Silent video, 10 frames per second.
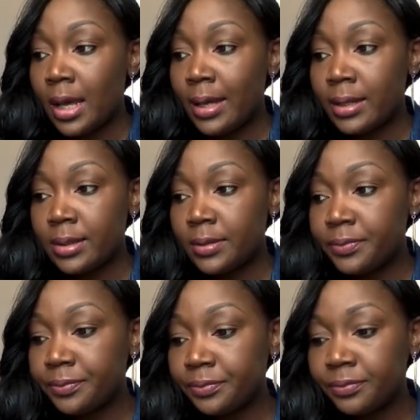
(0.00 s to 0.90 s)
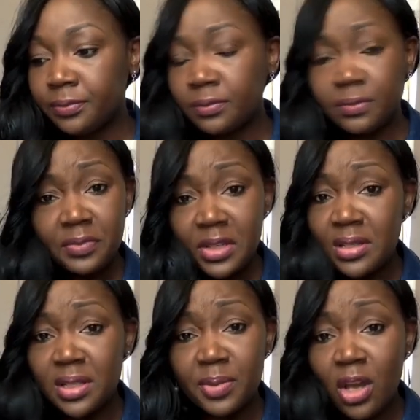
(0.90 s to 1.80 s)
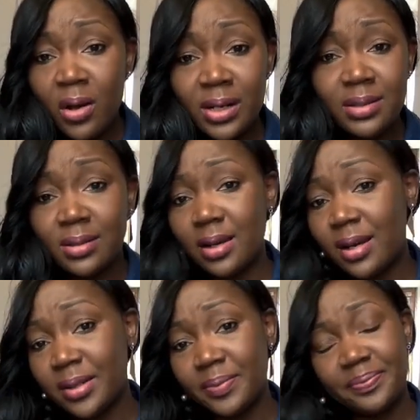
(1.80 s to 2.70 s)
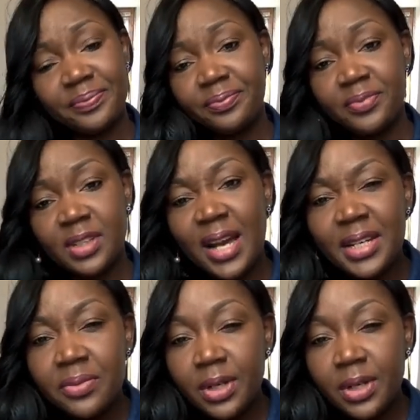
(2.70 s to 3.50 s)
And to be honest, I didn't really